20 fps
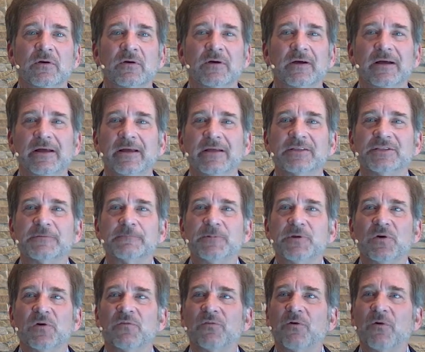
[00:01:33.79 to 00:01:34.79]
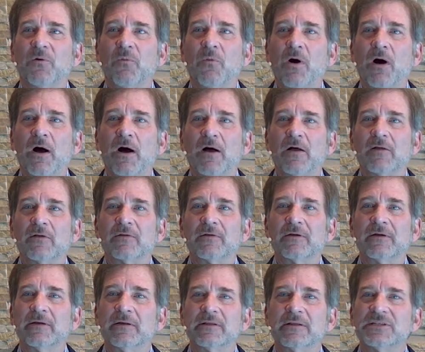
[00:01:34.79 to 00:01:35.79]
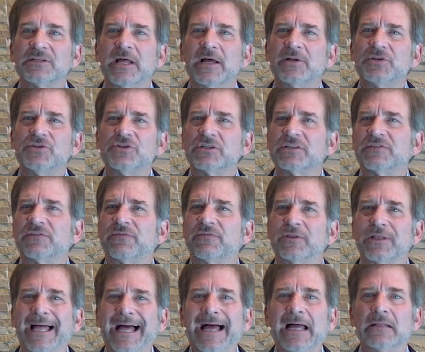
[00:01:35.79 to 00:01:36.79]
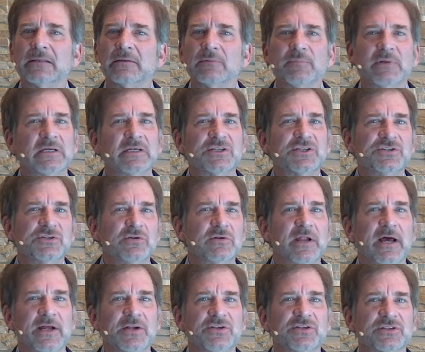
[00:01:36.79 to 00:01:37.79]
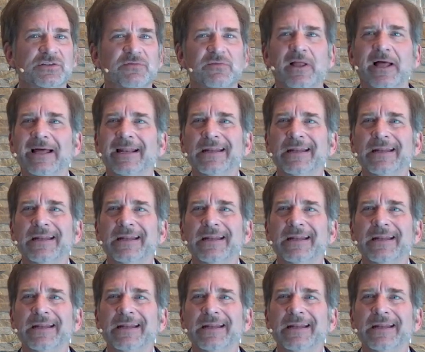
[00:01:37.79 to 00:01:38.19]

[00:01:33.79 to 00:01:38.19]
Uh, it's a beautiful wall, and it's not just flat, because you're not just flat.